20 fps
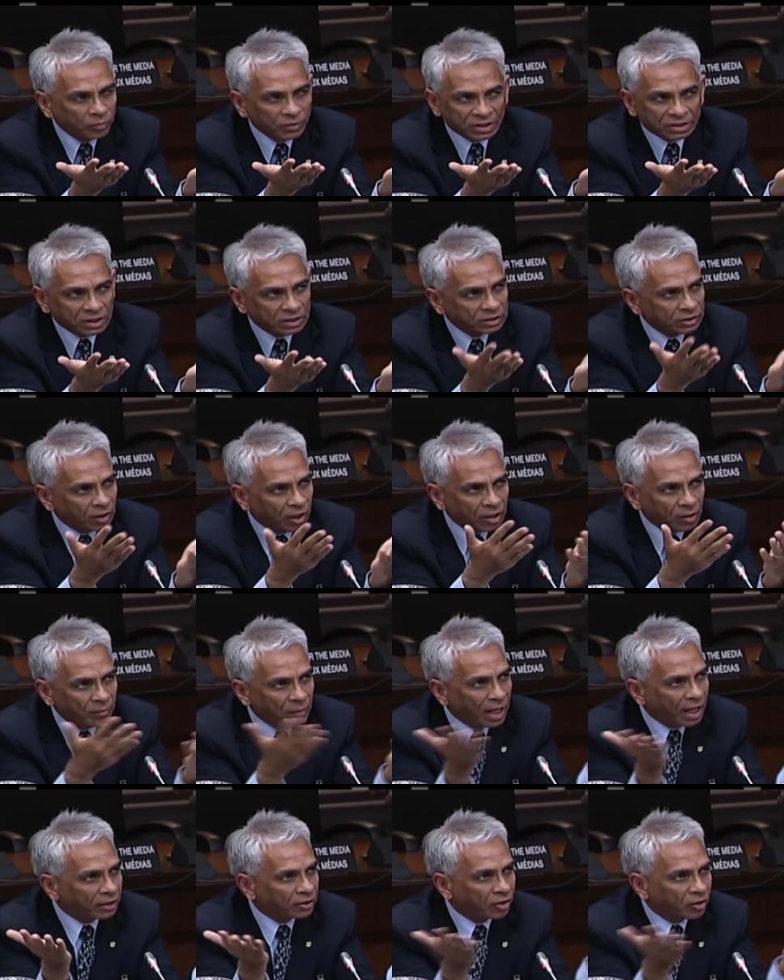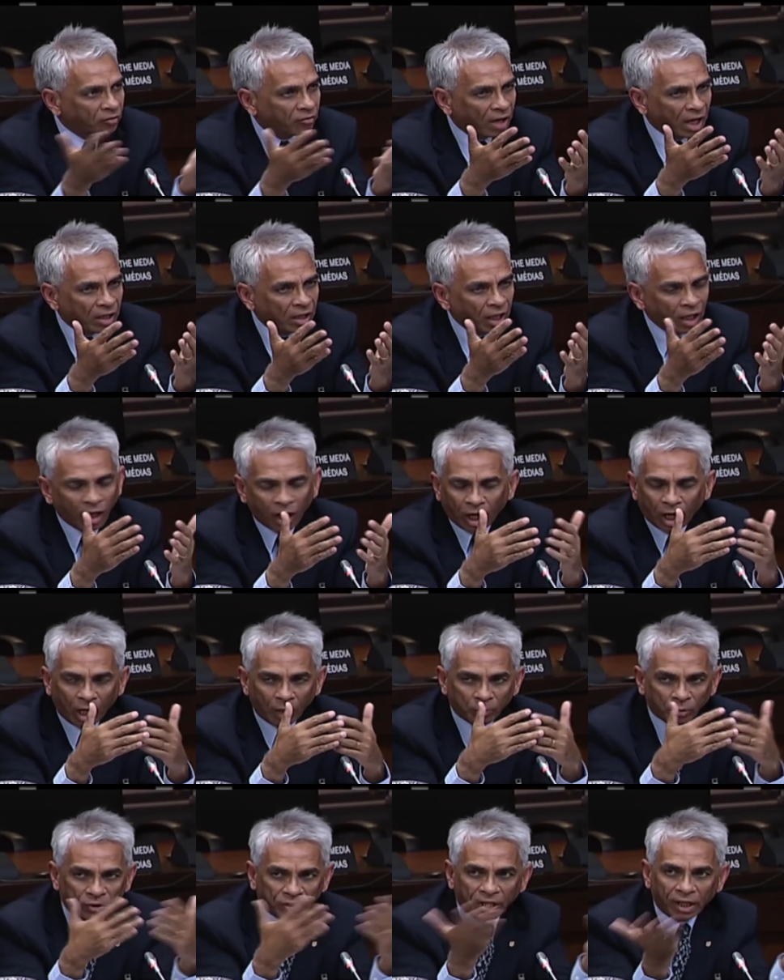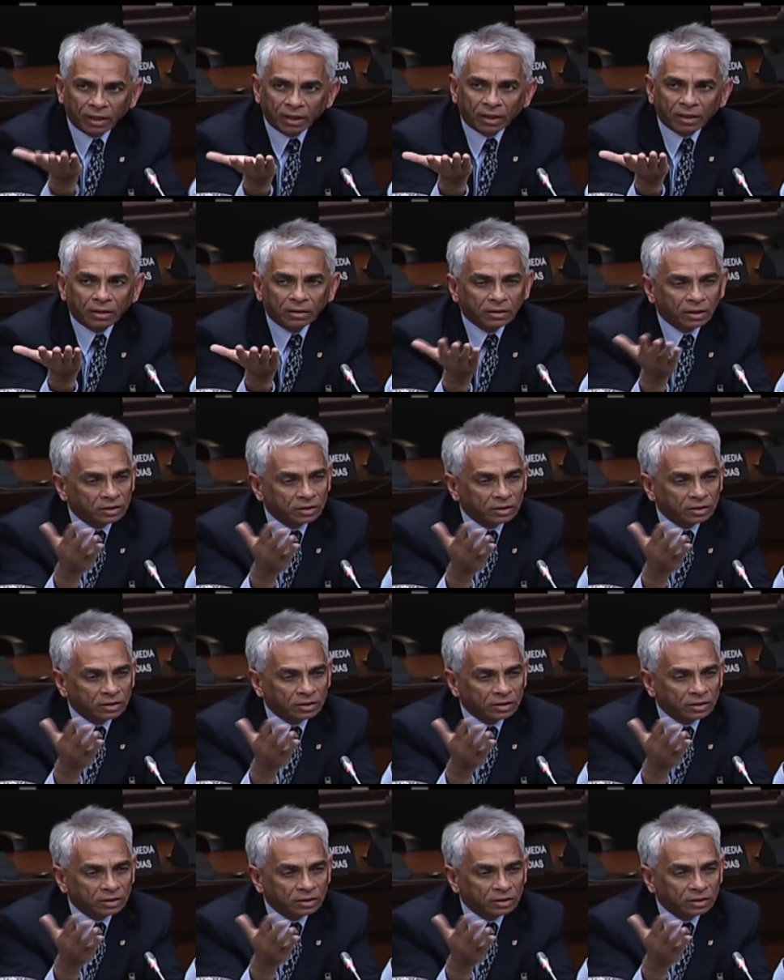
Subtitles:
This is not a matter of hypothetical.